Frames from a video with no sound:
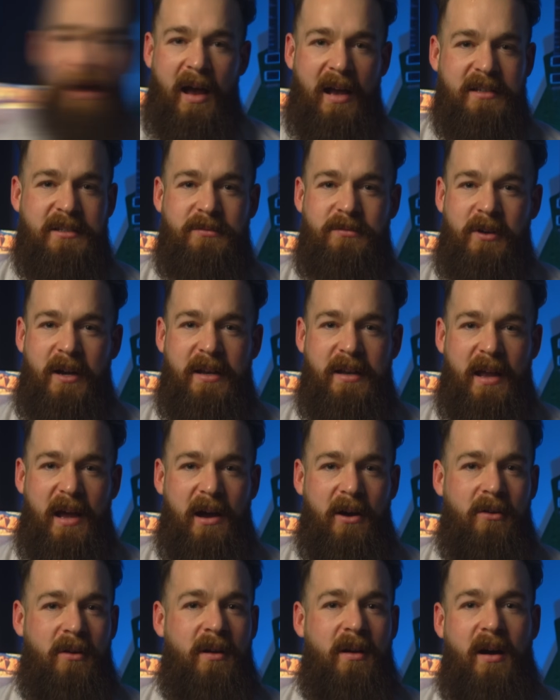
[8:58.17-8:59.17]
As of right
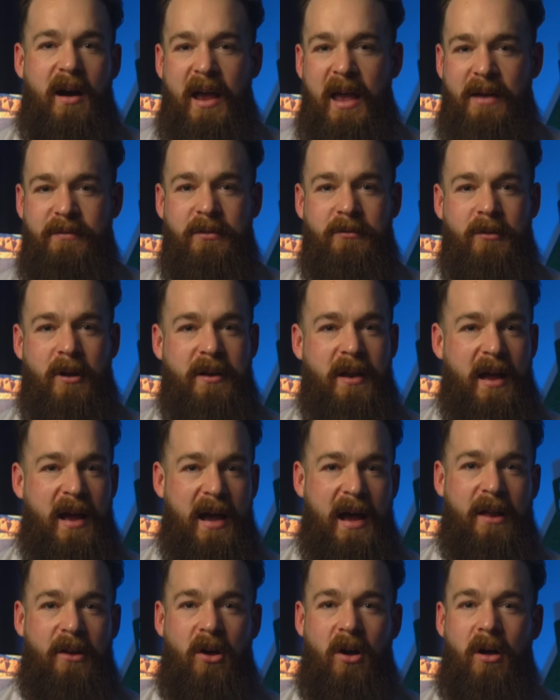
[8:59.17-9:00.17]
now, I haven't run
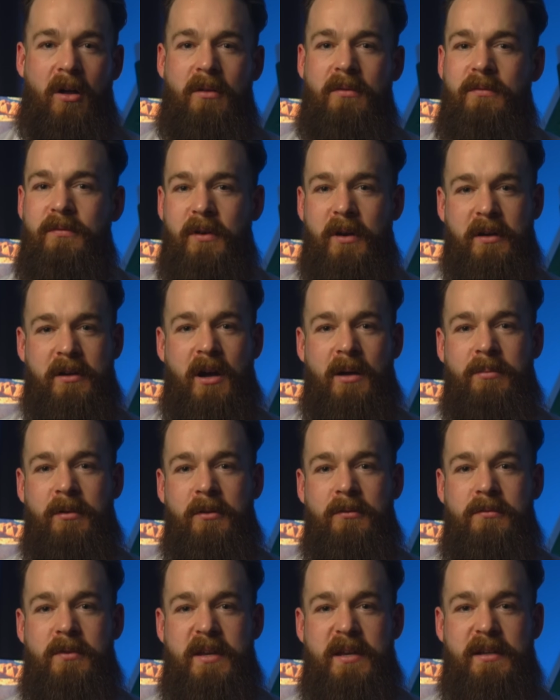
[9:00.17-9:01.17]
at all for a couple
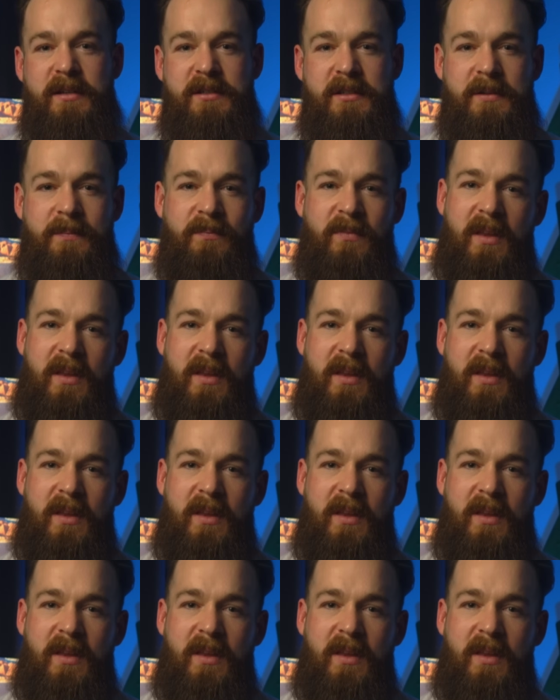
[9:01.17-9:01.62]
of weeks.